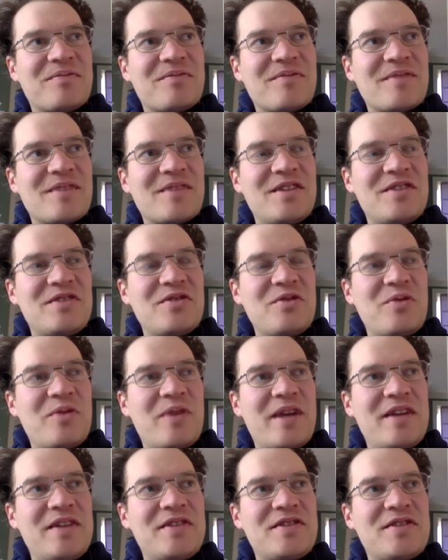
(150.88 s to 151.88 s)
is
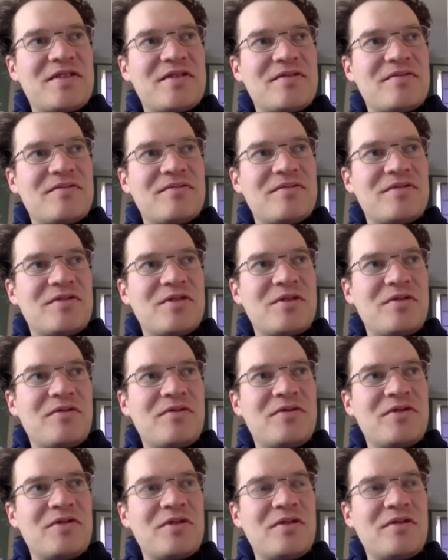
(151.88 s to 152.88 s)
always
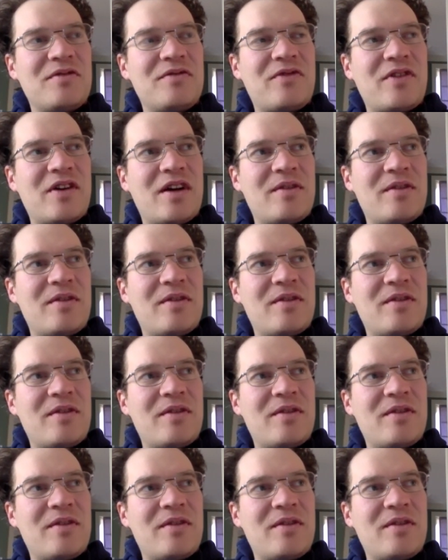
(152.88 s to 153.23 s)
sort of